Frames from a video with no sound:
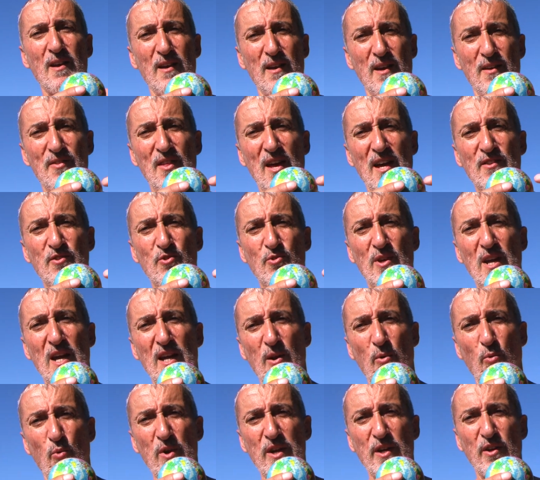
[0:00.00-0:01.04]
and then you get
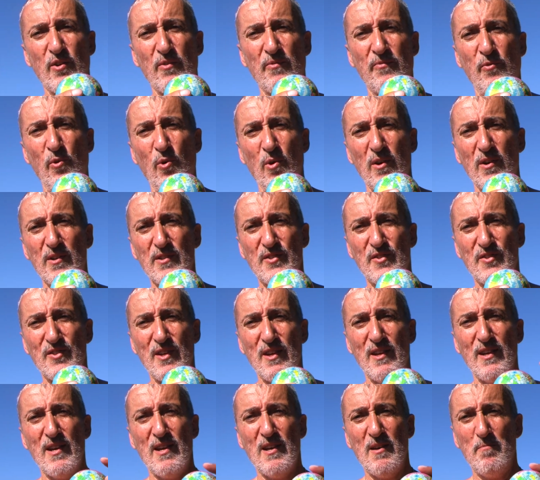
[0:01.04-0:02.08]
a weaker force.
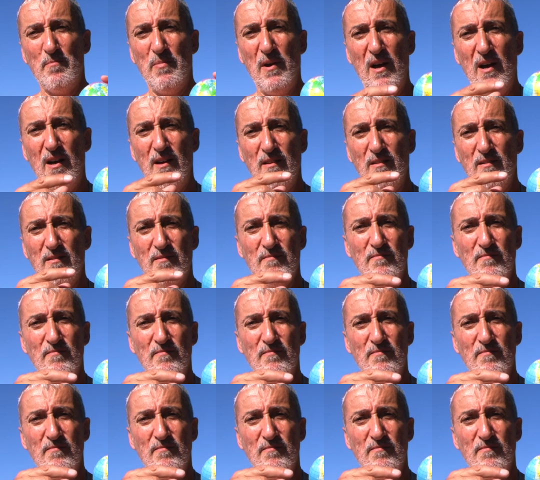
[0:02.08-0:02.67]
But